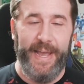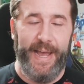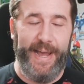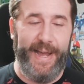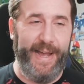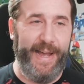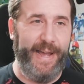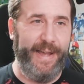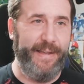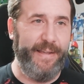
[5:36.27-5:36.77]

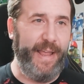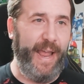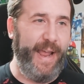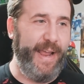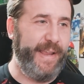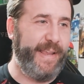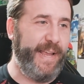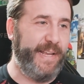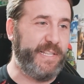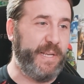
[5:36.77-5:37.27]

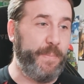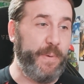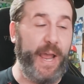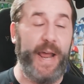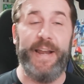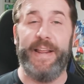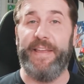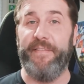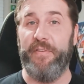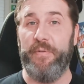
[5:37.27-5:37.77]
I guess I'm
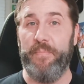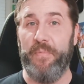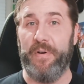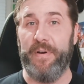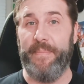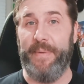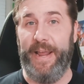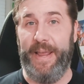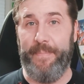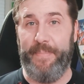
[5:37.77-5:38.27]
kind of giving
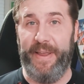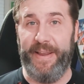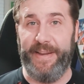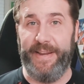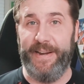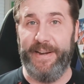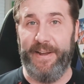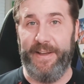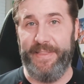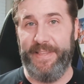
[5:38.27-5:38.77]
more of my
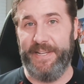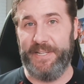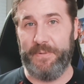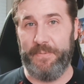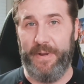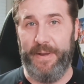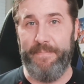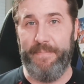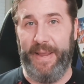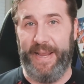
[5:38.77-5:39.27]
opinion on
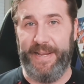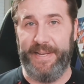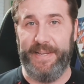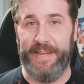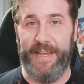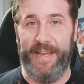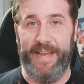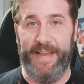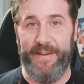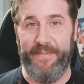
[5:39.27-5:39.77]
this one
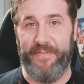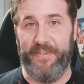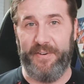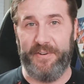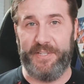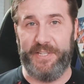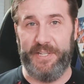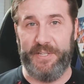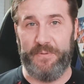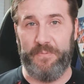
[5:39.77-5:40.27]

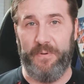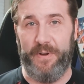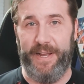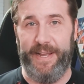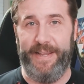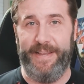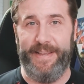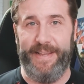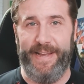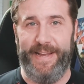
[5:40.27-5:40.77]
versus
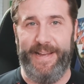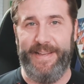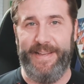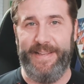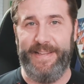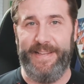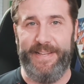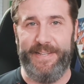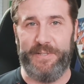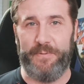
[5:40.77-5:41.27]
what
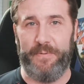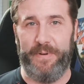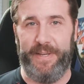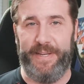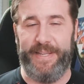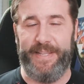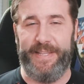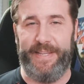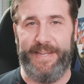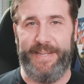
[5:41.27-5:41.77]
is
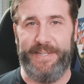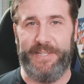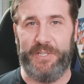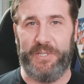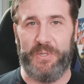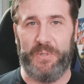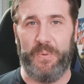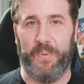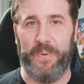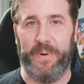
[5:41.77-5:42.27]
really the
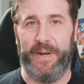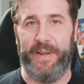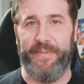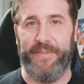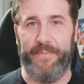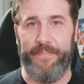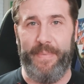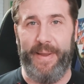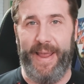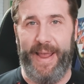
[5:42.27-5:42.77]
story
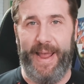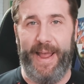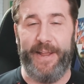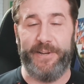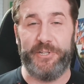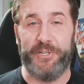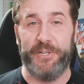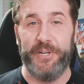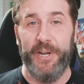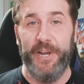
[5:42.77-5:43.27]
of the
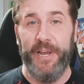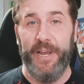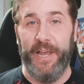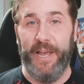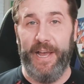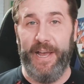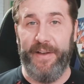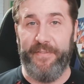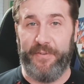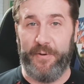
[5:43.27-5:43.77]
match.
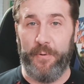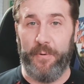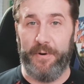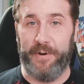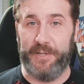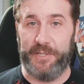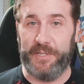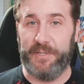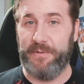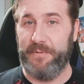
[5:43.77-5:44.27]
Of
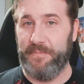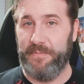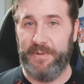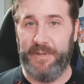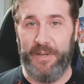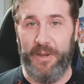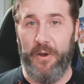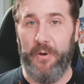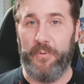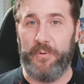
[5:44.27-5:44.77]
course,
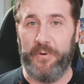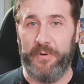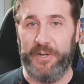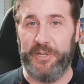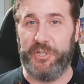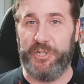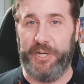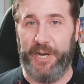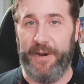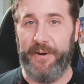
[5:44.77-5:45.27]

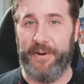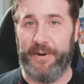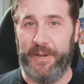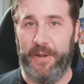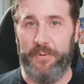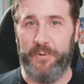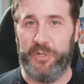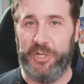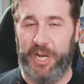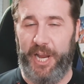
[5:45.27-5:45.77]
Chris
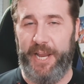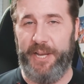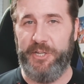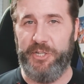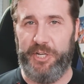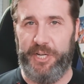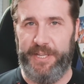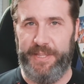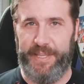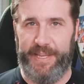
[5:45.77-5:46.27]
Jericho
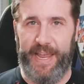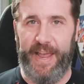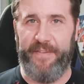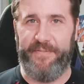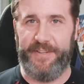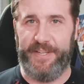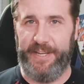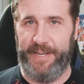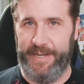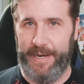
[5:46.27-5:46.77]
changing the
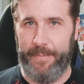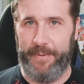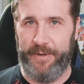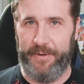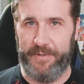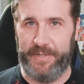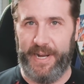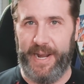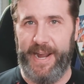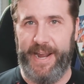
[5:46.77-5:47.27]

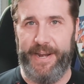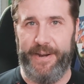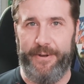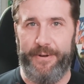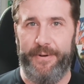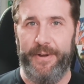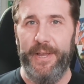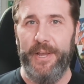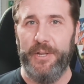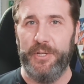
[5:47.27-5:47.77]
FTW
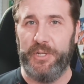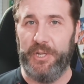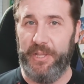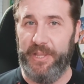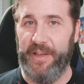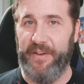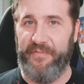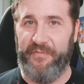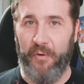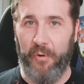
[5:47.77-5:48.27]
title
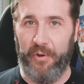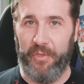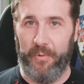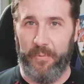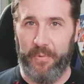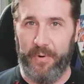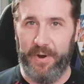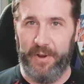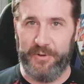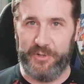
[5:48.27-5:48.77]
for the
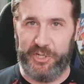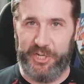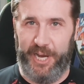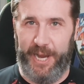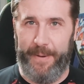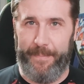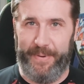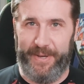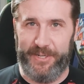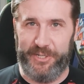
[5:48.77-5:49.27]
World
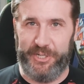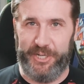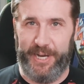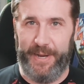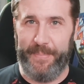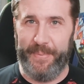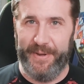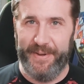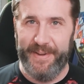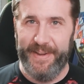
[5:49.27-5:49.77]

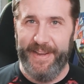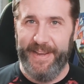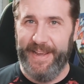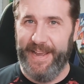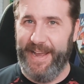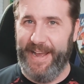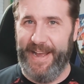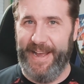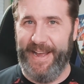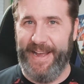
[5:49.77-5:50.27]
Championship
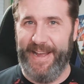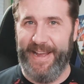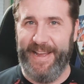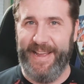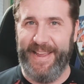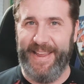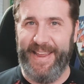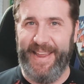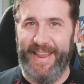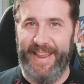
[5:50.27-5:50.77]

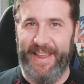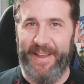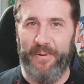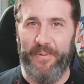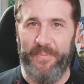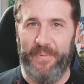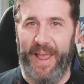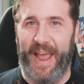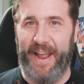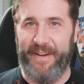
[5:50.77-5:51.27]

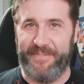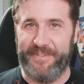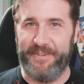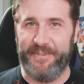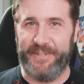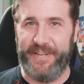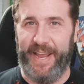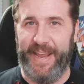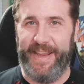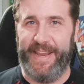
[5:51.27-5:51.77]

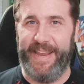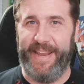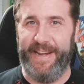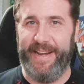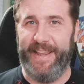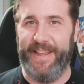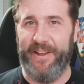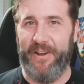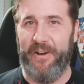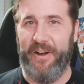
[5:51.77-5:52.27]
after
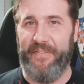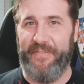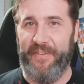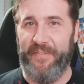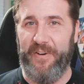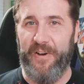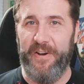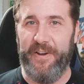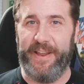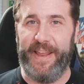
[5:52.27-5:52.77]
taking it off
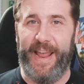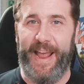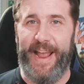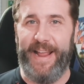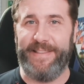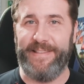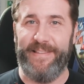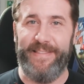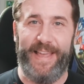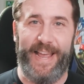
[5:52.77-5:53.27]
of Hook
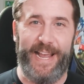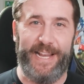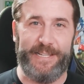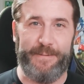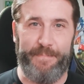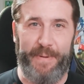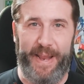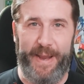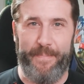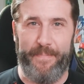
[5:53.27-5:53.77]
at the
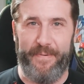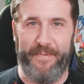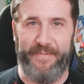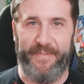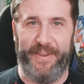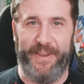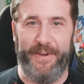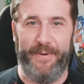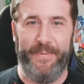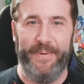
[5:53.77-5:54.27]
last
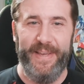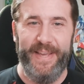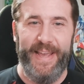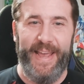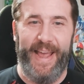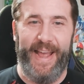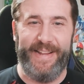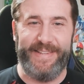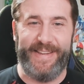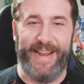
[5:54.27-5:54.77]
pay-per-view
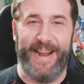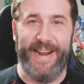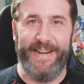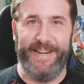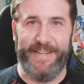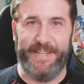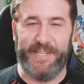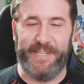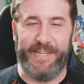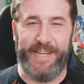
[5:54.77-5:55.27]
at
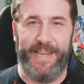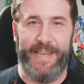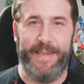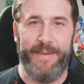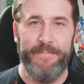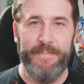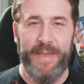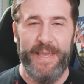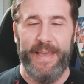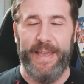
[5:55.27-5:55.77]

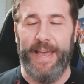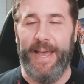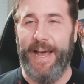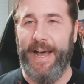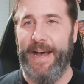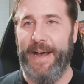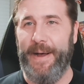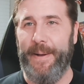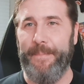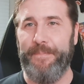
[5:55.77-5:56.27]
Dynasty.
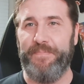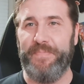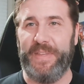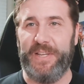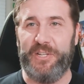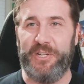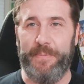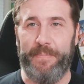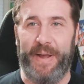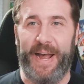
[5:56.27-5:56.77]

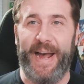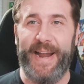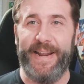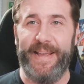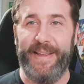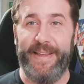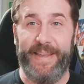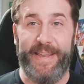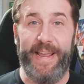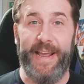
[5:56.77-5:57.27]

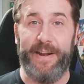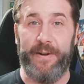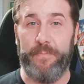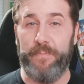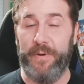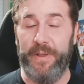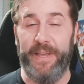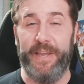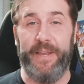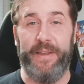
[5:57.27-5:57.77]
Shibata, he had
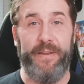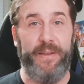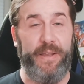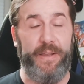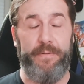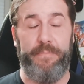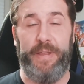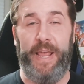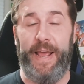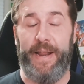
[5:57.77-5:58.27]

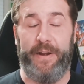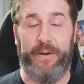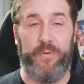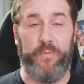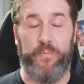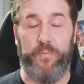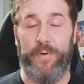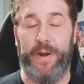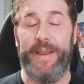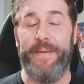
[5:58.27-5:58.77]
a
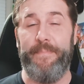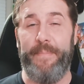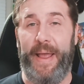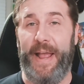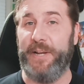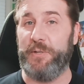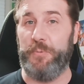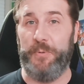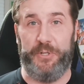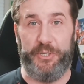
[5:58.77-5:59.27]
great
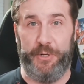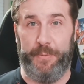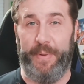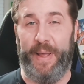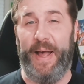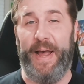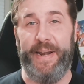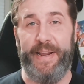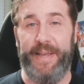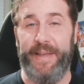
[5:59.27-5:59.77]
match with
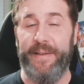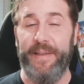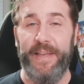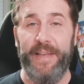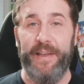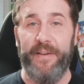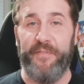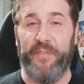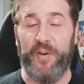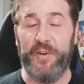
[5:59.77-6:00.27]
Shibata.
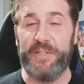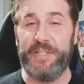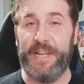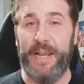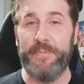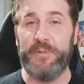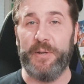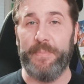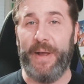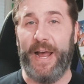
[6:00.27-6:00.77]
First
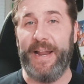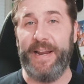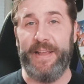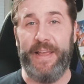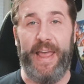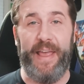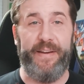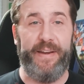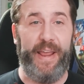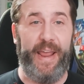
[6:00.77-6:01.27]
time
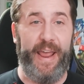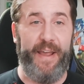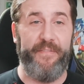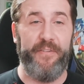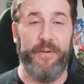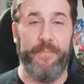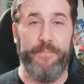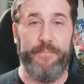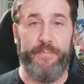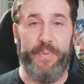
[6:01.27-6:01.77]
Shibata had
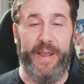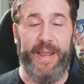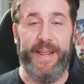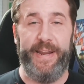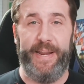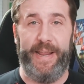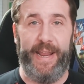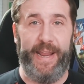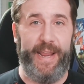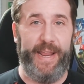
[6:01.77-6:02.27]
ever
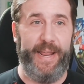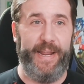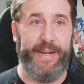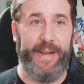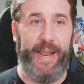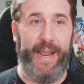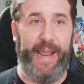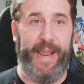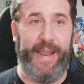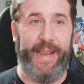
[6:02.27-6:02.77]
been
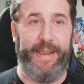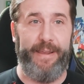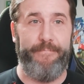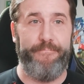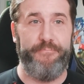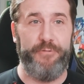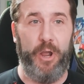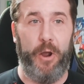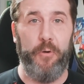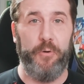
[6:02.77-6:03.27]
in a
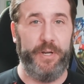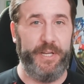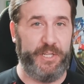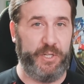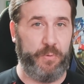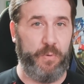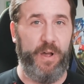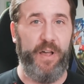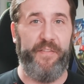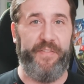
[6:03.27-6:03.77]
no
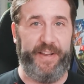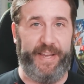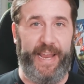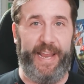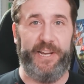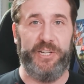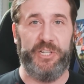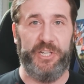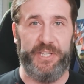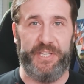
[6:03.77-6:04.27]

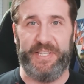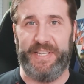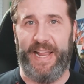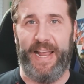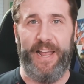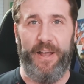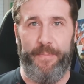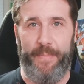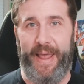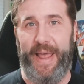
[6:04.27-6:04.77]
disqualification
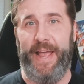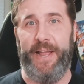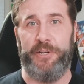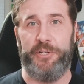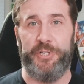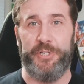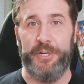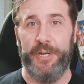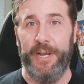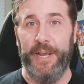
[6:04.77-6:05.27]
style
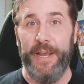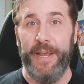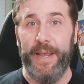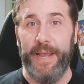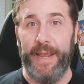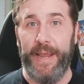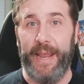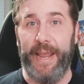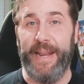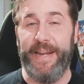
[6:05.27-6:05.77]
match,
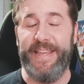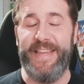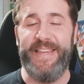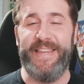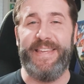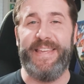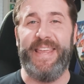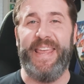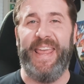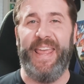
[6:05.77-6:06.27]
and
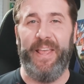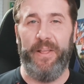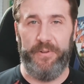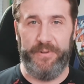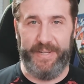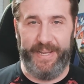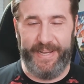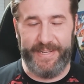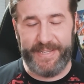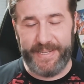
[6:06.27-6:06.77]
he
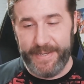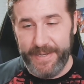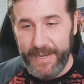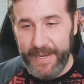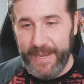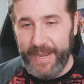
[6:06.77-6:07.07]
killed it.